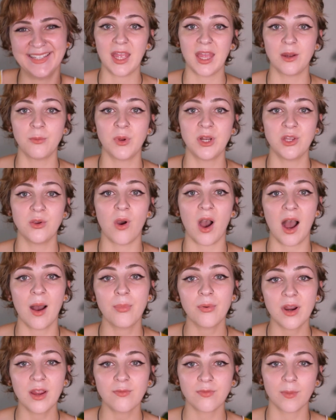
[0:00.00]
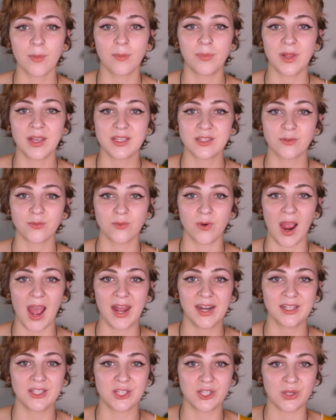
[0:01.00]
And when you operate from a place of
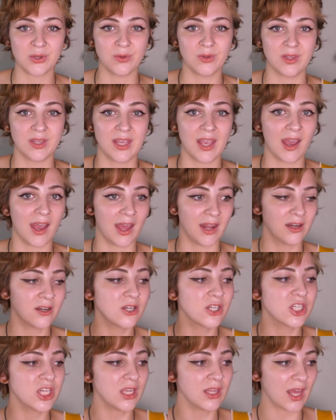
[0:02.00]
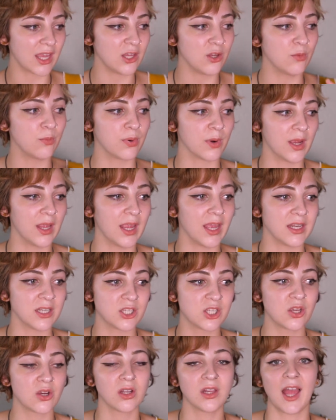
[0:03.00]
gratitude, the energy that you bring
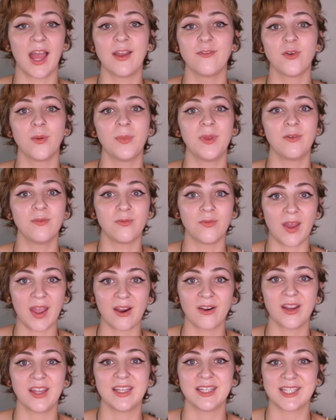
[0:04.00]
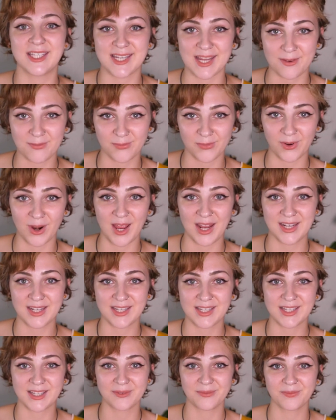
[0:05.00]
into your life will be very different.